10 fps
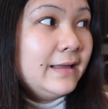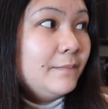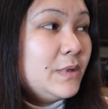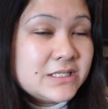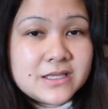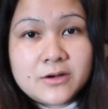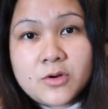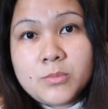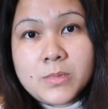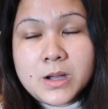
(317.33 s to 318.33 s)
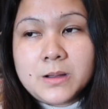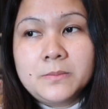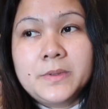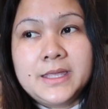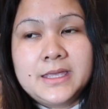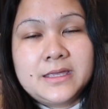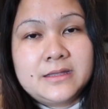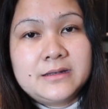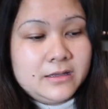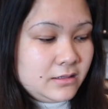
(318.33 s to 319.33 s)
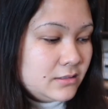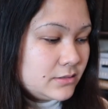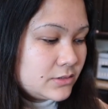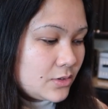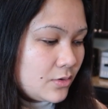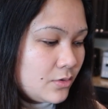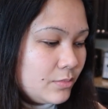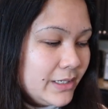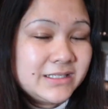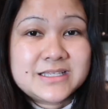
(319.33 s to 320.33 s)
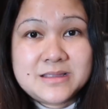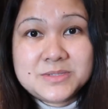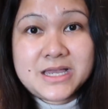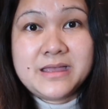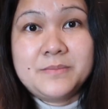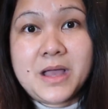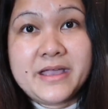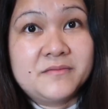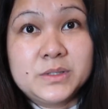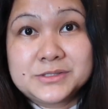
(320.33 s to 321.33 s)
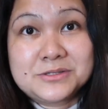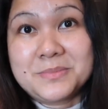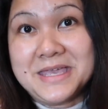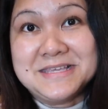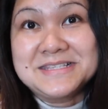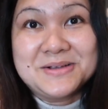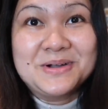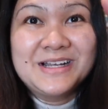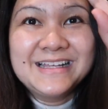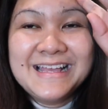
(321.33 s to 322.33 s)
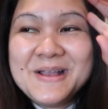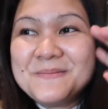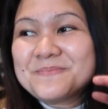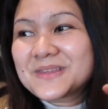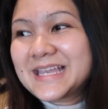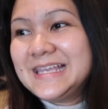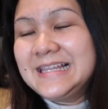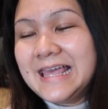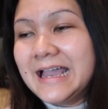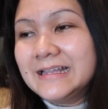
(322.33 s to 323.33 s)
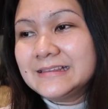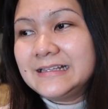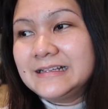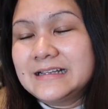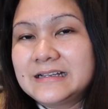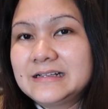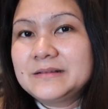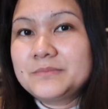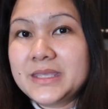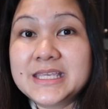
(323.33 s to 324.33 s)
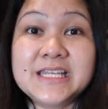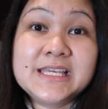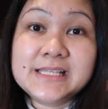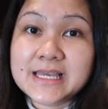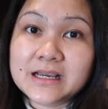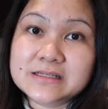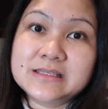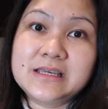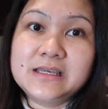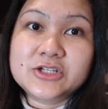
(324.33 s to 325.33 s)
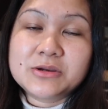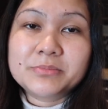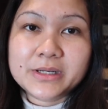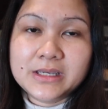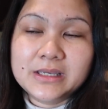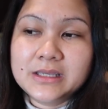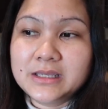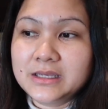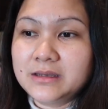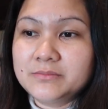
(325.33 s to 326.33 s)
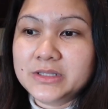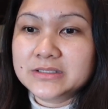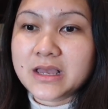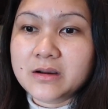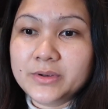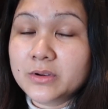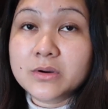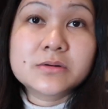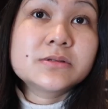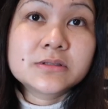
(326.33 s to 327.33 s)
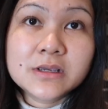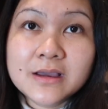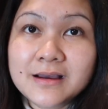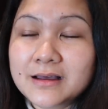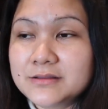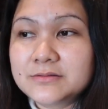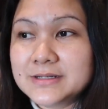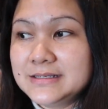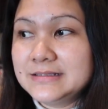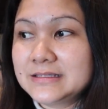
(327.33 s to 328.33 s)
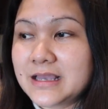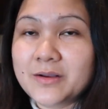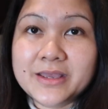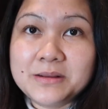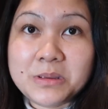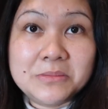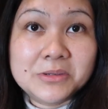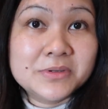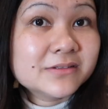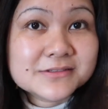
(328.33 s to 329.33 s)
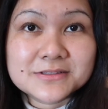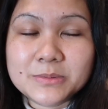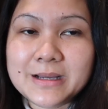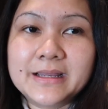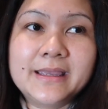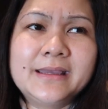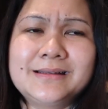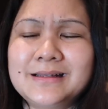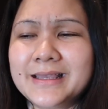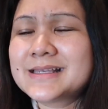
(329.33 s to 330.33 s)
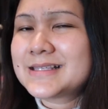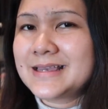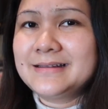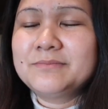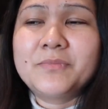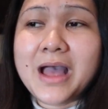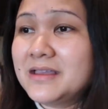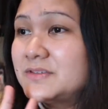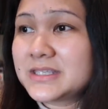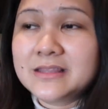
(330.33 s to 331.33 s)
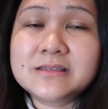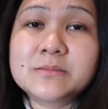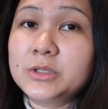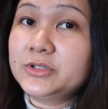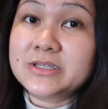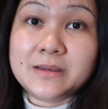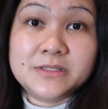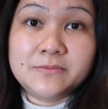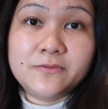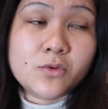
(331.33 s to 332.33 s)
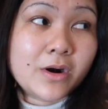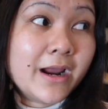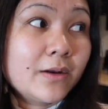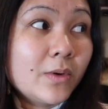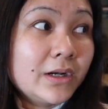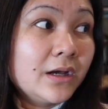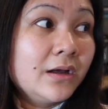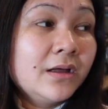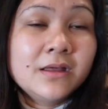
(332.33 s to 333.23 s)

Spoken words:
be a stay-at-home mom, and so but at the same time I have bills to pay. So kailangan talagang may kinikita kasi syempre that's how it goes. Otherwise, how can I pay my bills, diba? And like I said, I've said this a million times before, I don't want to,